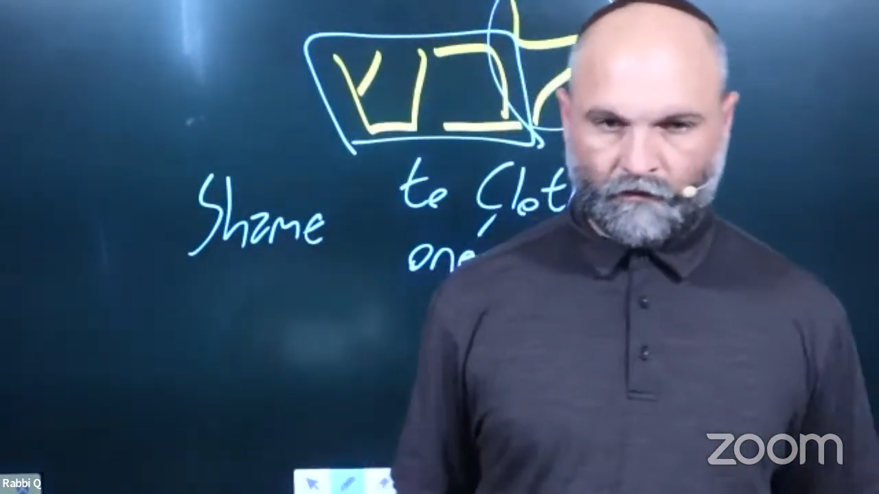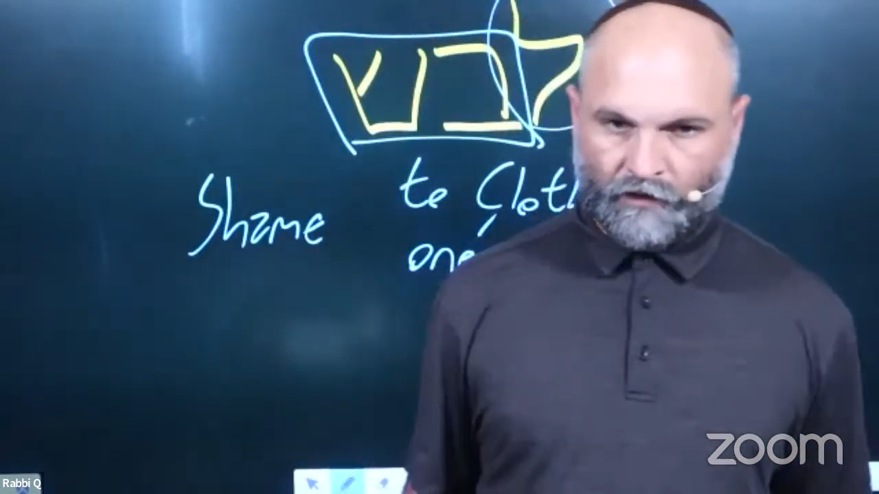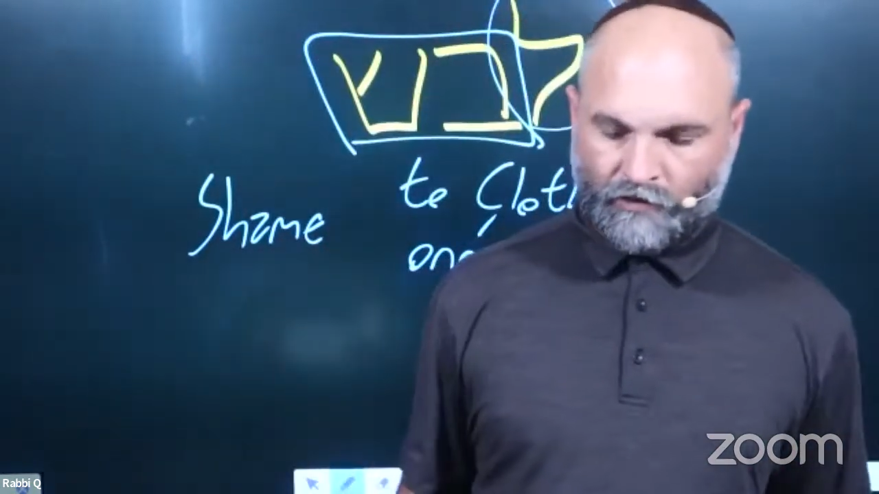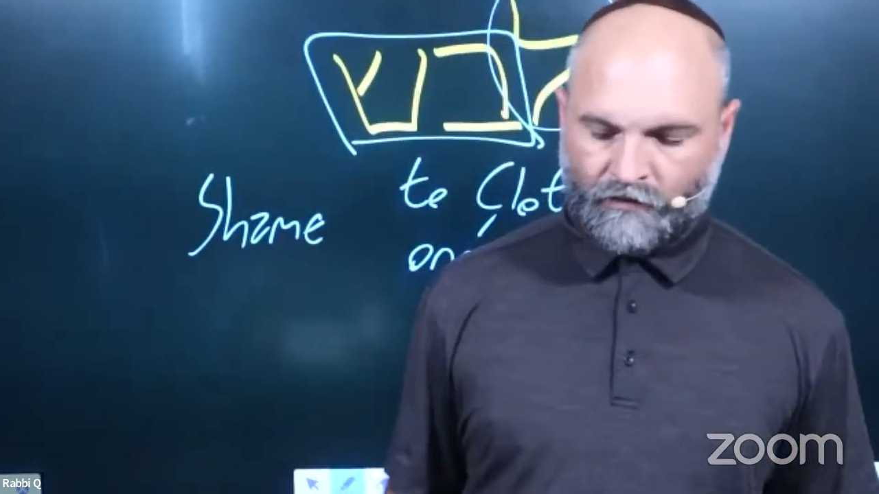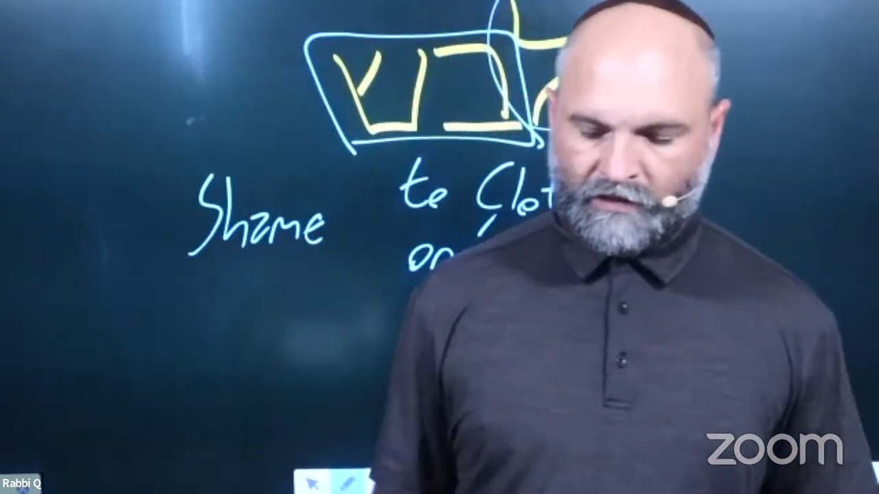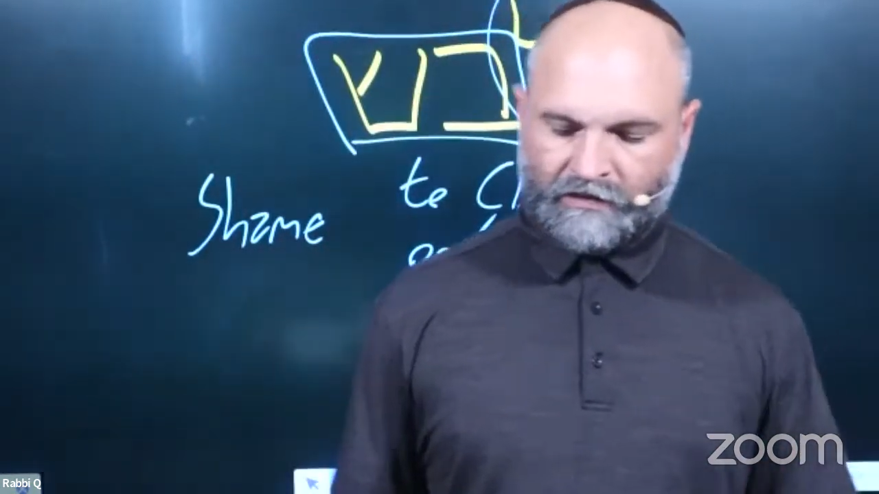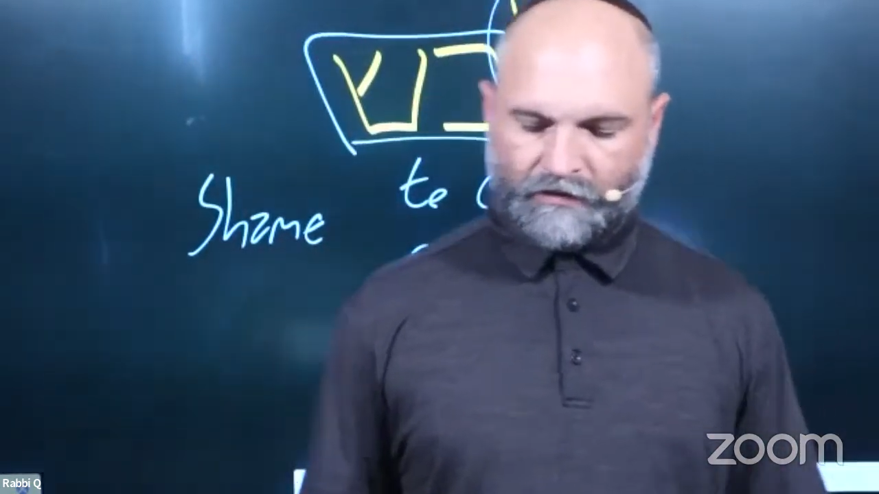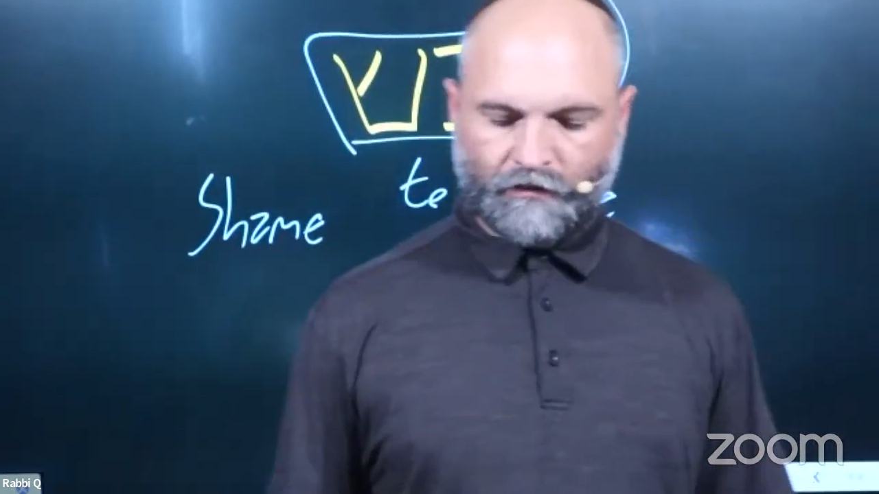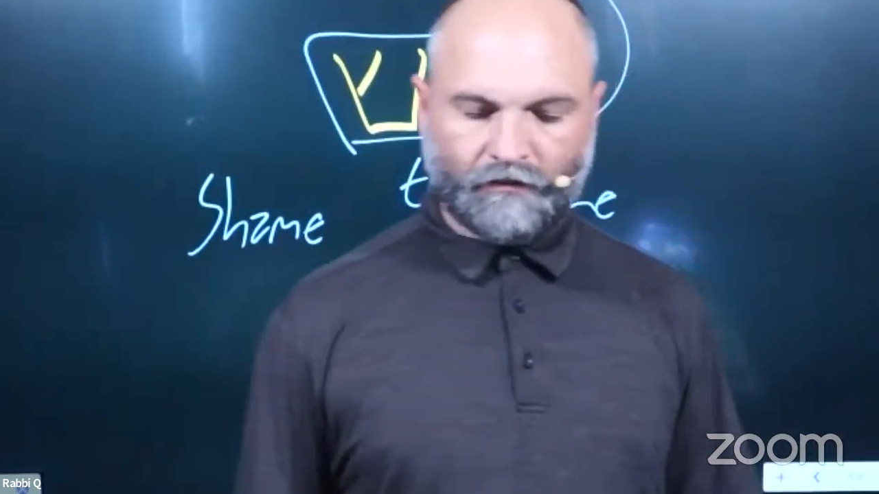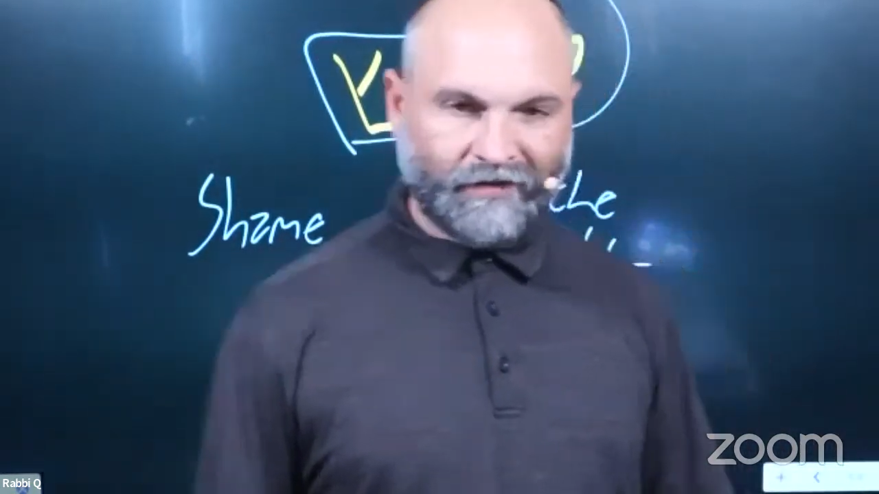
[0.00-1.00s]

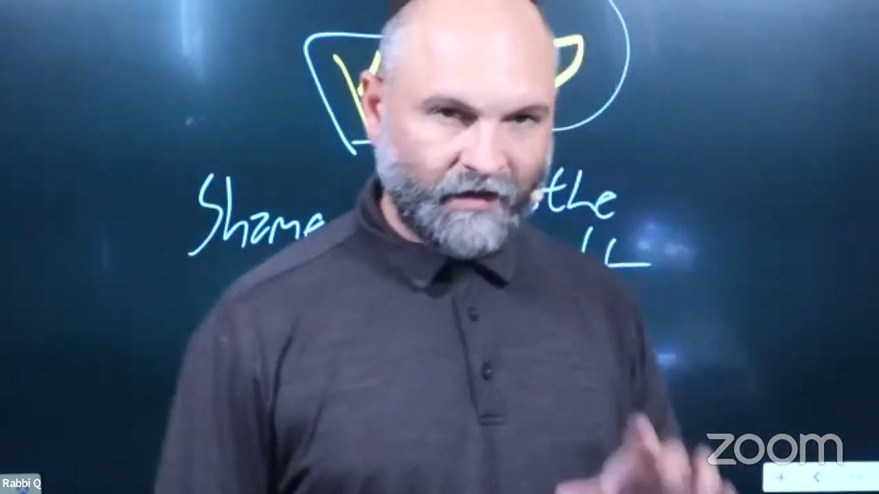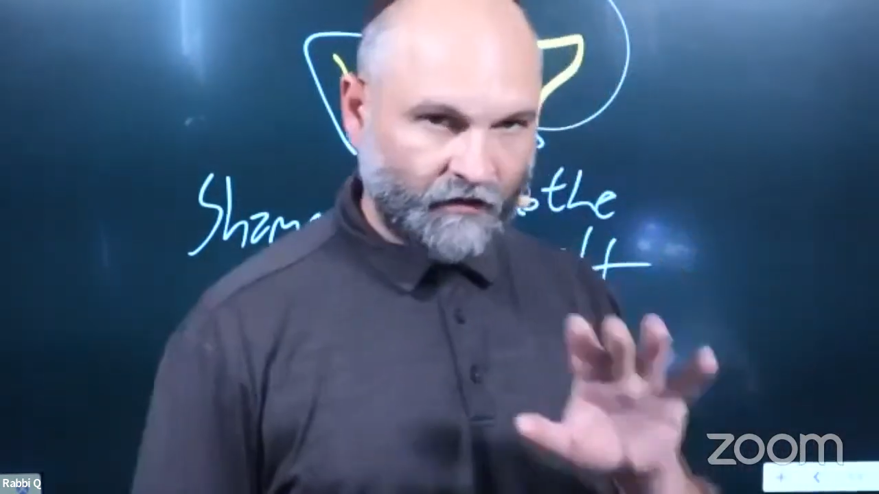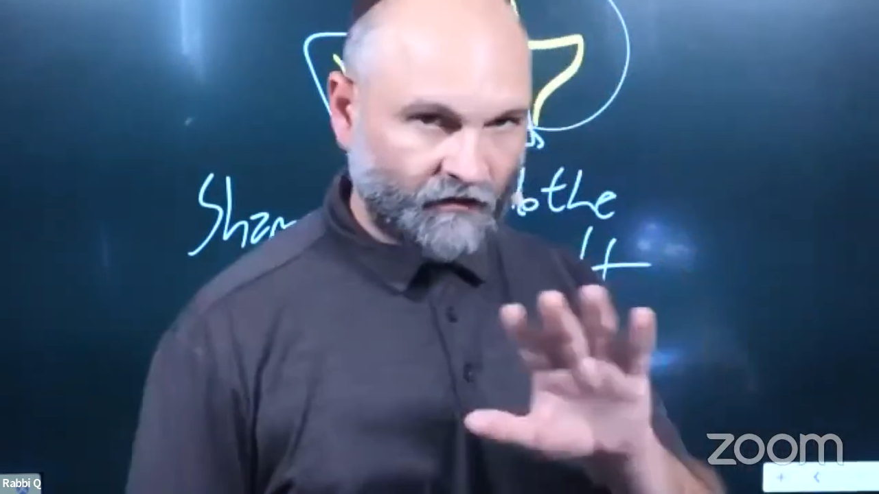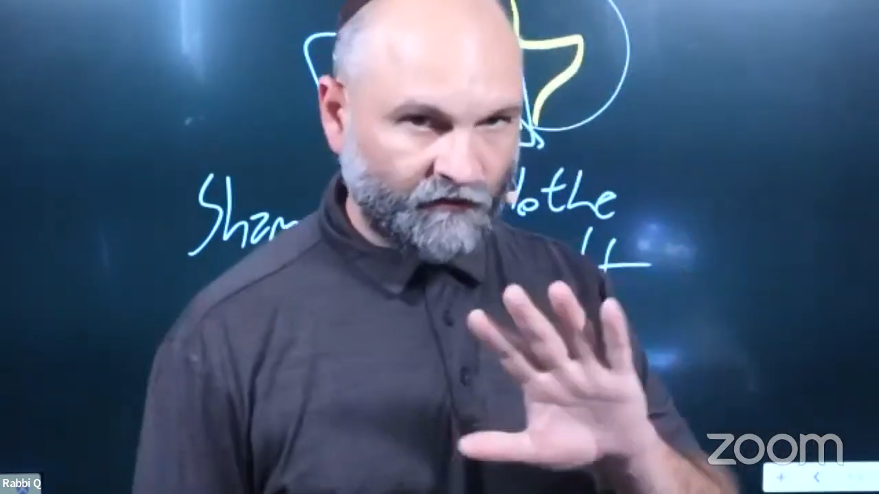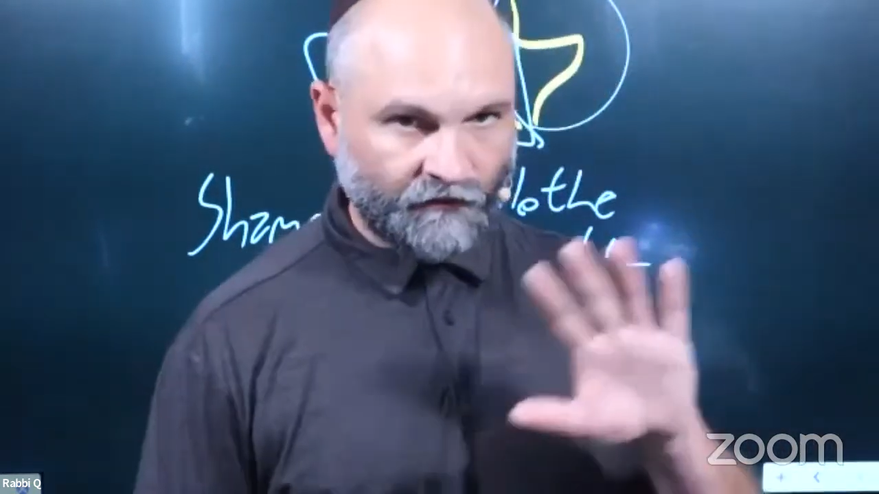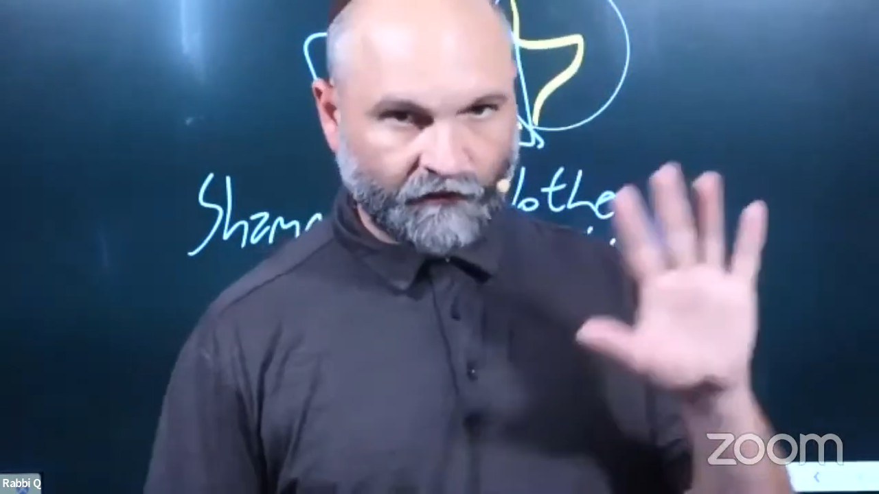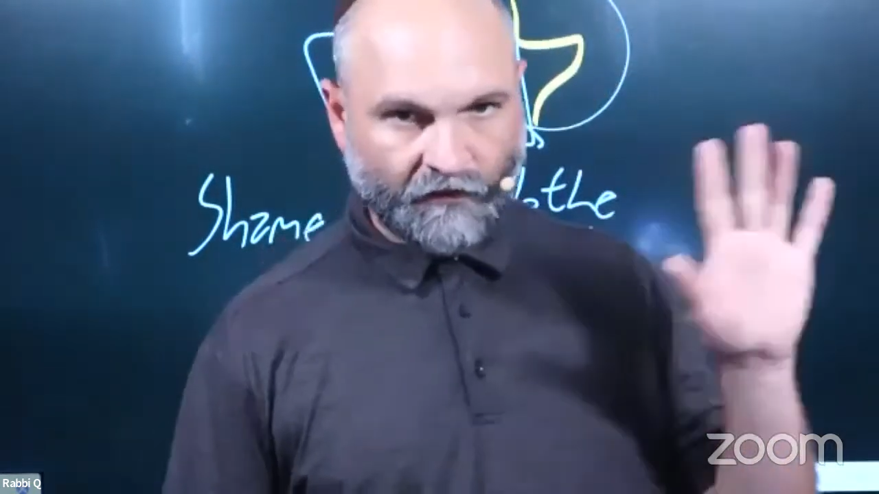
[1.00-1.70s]
leave